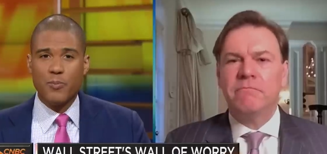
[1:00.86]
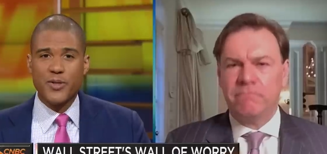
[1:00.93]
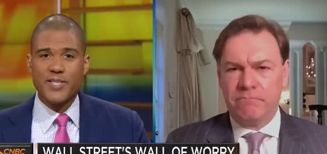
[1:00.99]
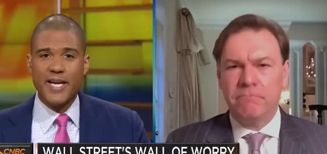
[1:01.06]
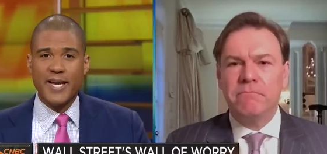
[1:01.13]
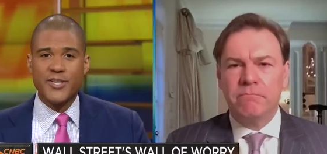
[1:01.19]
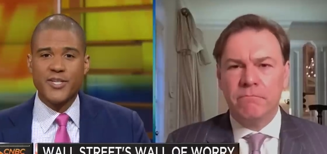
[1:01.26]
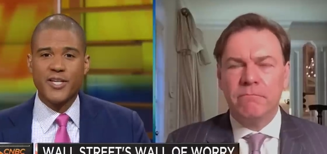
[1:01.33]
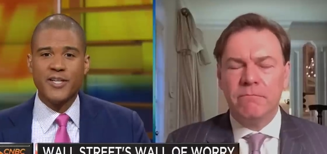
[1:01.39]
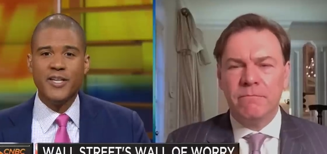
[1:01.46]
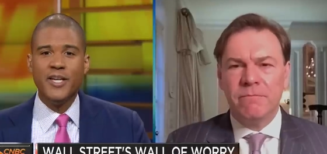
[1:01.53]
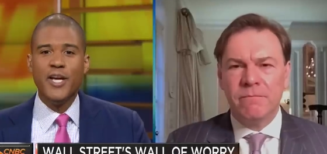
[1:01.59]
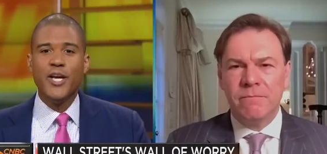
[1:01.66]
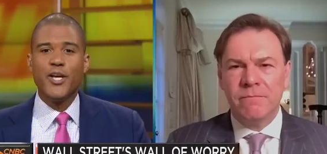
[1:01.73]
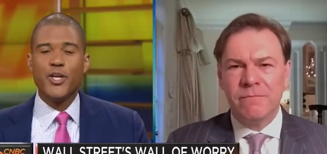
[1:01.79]
Speaker 1: protection,
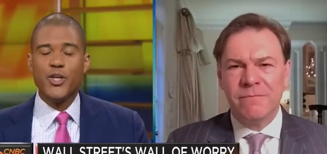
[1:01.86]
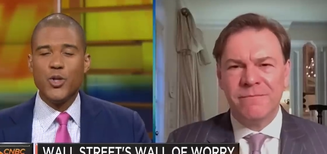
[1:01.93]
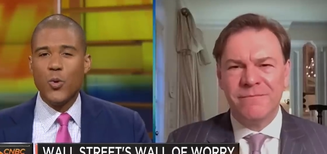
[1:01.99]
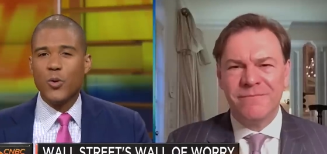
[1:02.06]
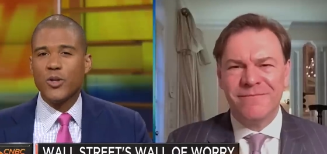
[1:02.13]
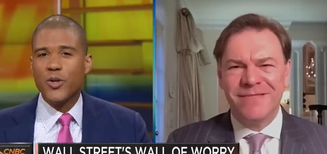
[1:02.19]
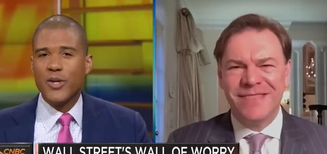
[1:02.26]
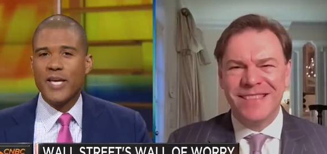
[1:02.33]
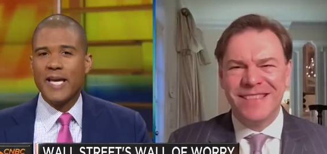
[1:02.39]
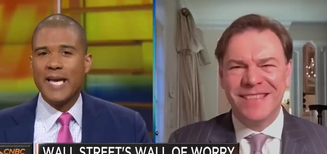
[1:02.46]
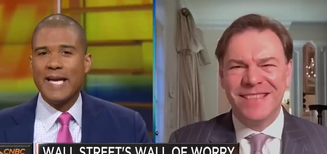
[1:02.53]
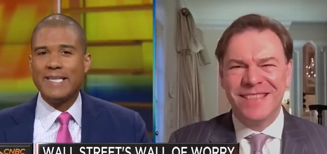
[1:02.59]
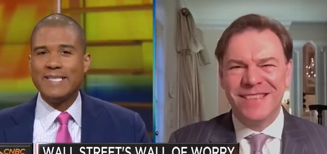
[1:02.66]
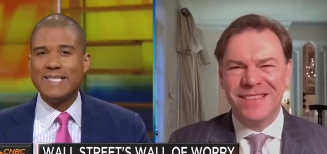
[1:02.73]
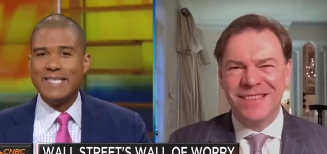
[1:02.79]
you are looking
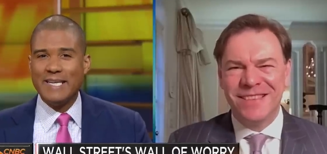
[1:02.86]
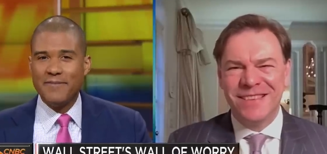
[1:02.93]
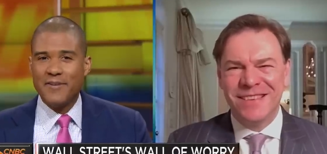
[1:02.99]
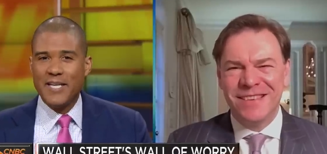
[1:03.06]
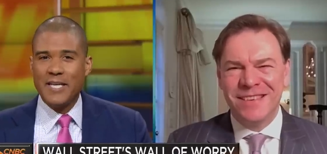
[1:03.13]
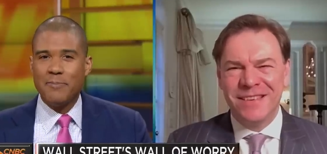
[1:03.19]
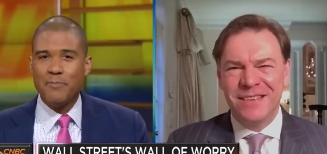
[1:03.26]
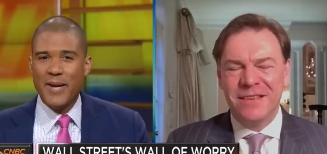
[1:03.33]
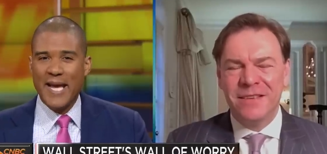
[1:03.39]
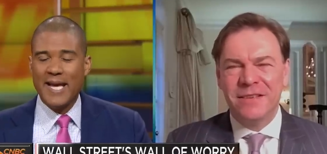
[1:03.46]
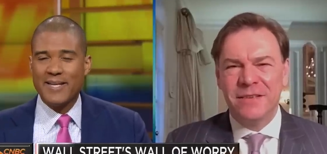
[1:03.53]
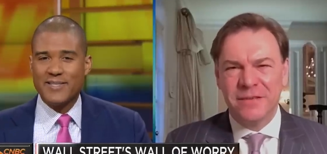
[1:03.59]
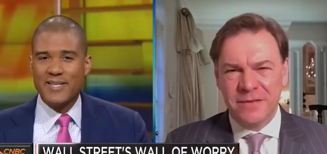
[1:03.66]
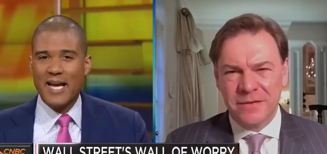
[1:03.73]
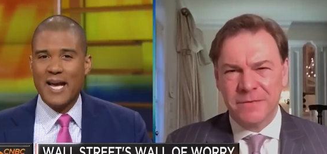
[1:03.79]
at dividend
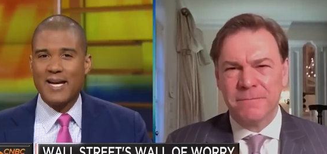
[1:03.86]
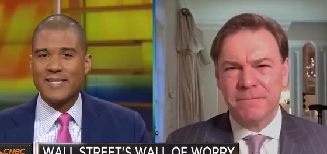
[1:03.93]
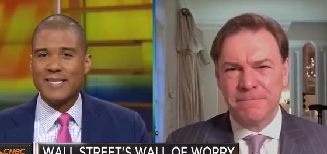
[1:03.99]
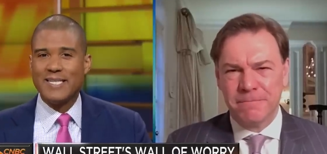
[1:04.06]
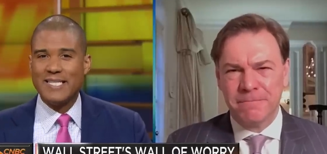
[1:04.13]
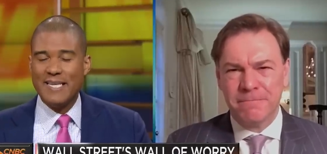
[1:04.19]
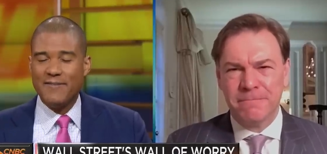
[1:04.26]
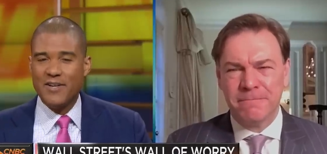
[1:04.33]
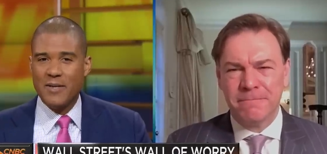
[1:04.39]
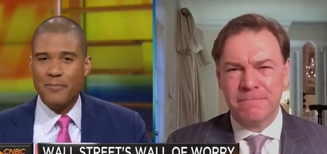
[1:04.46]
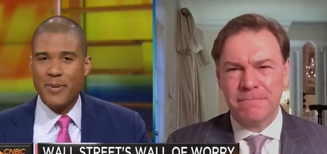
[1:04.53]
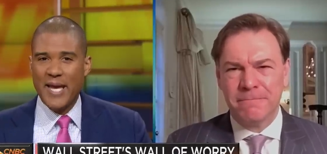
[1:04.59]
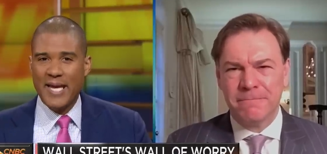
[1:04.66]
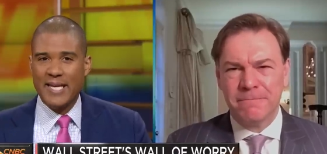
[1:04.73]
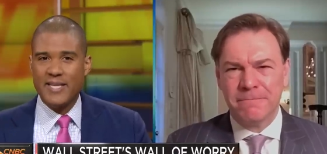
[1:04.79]
paying stocks and dividend
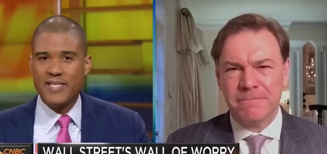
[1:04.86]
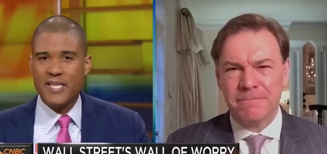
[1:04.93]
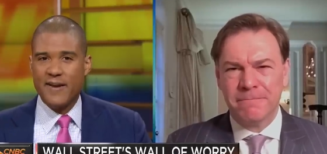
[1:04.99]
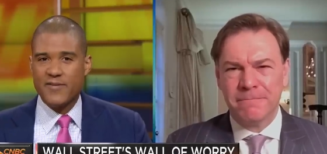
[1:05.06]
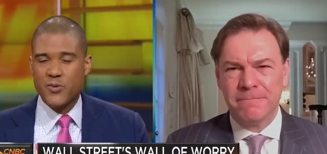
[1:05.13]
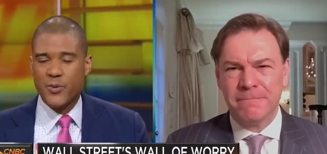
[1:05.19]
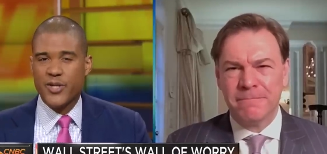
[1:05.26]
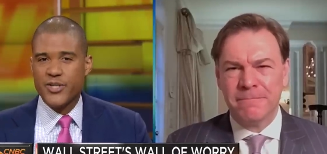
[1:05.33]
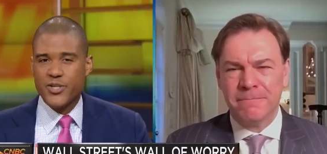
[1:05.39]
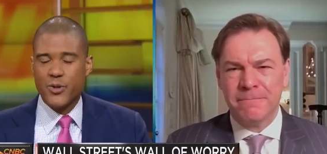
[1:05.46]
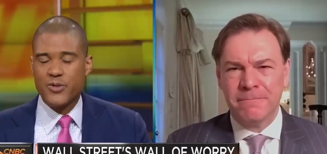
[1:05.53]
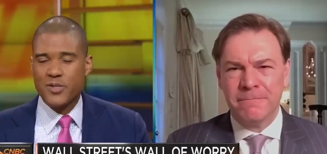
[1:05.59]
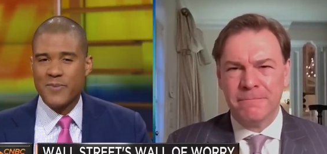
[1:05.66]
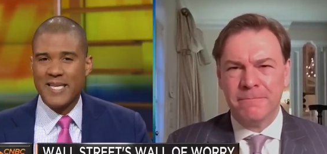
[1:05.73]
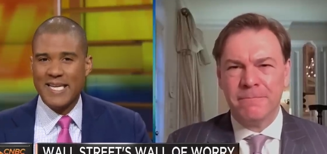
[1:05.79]
paying ETFs. We're going to show
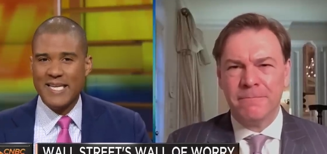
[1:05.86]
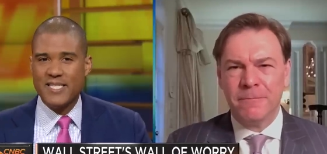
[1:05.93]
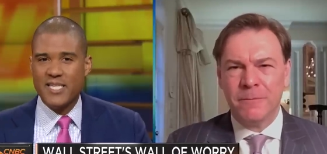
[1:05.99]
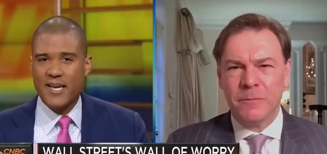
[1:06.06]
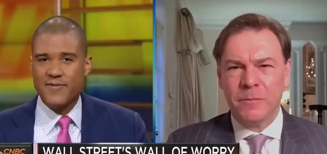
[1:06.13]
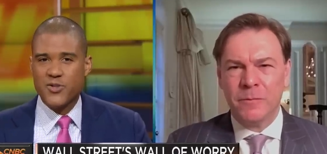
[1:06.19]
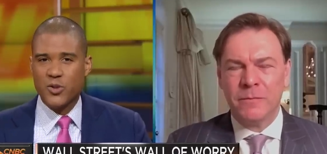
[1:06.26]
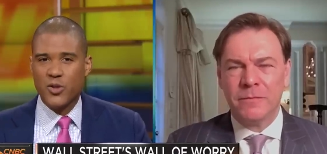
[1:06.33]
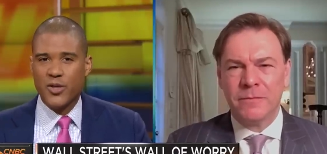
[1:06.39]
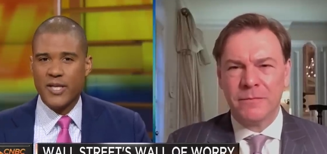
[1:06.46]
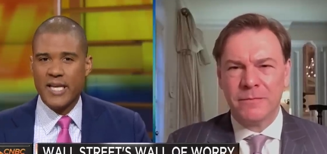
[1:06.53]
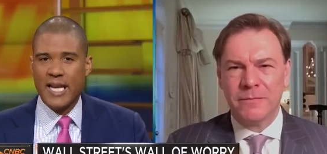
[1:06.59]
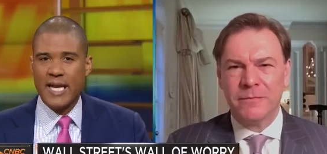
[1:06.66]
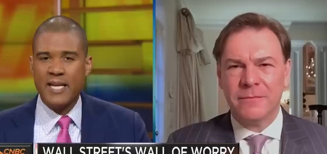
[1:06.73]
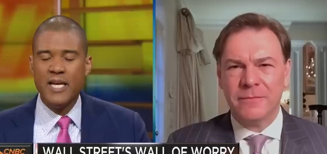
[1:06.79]
some of the ETFs you're
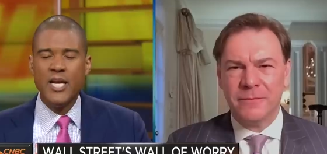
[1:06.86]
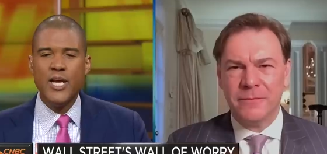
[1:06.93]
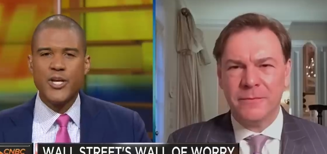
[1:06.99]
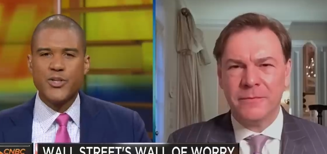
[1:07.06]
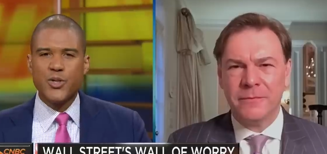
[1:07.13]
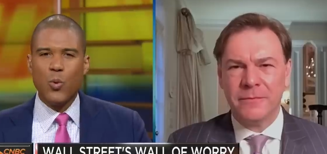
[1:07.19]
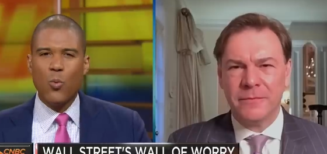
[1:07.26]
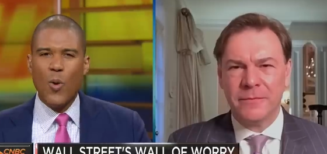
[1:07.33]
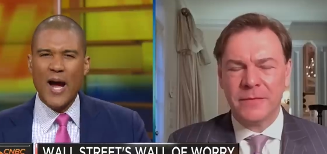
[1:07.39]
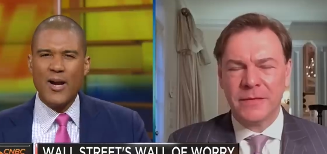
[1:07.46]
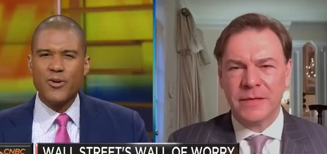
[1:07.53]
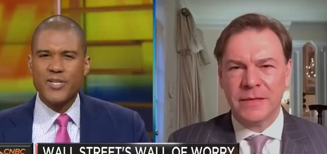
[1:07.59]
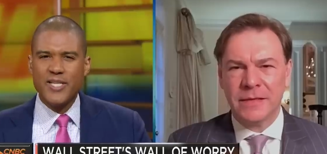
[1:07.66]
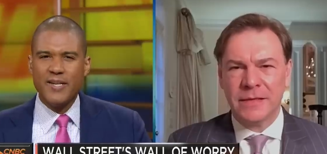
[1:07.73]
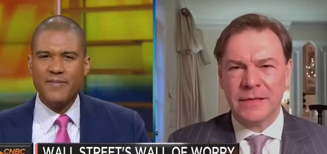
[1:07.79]
looking at. So, why
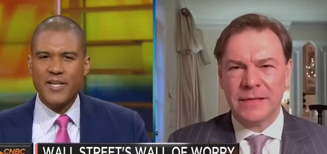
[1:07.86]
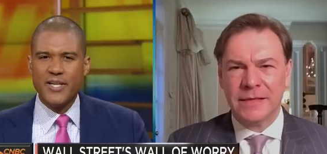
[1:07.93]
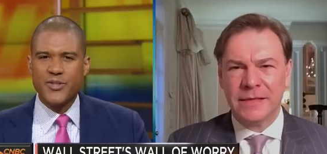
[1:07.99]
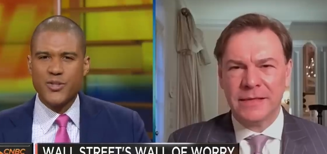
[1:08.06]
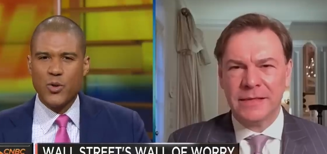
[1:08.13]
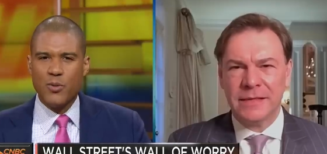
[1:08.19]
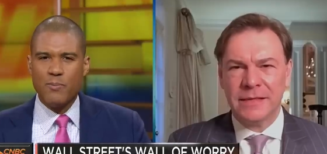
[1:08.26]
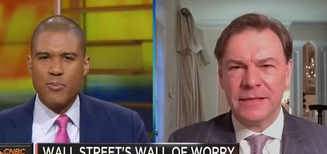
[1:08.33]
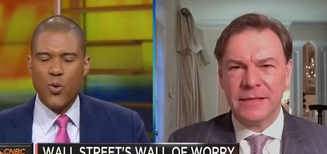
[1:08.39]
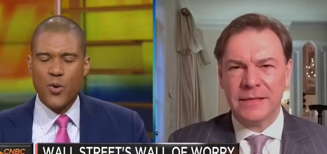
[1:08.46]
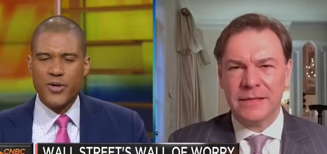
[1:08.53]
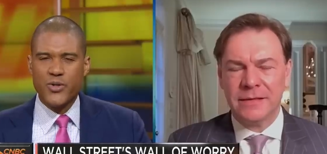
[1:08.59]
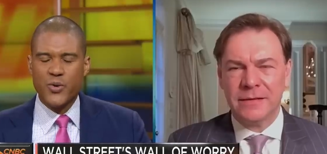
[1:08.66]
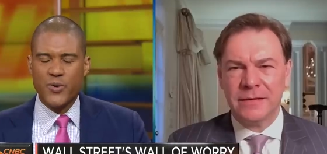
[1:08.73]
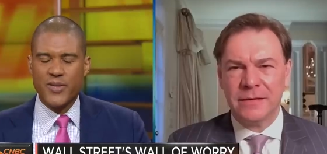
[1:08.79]
are dividends so
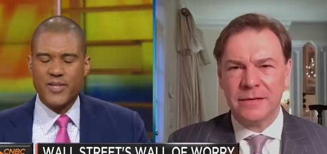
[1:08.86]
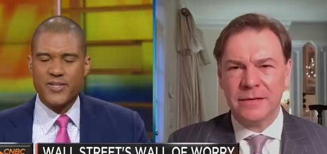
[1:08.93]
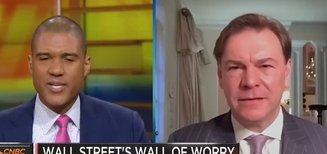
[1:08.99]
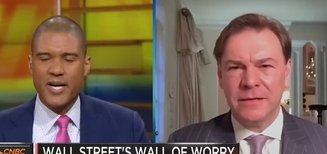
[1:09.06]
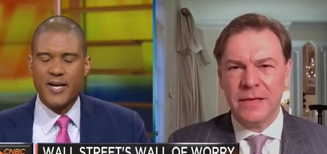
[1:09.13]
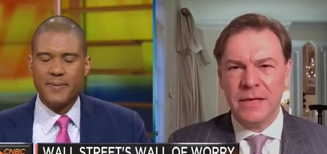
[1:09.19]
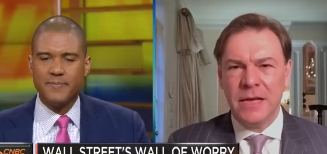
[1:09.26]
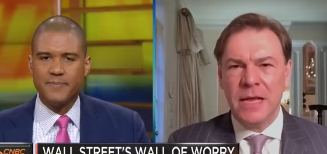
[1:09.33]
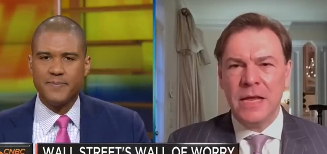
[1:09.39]
important during this time?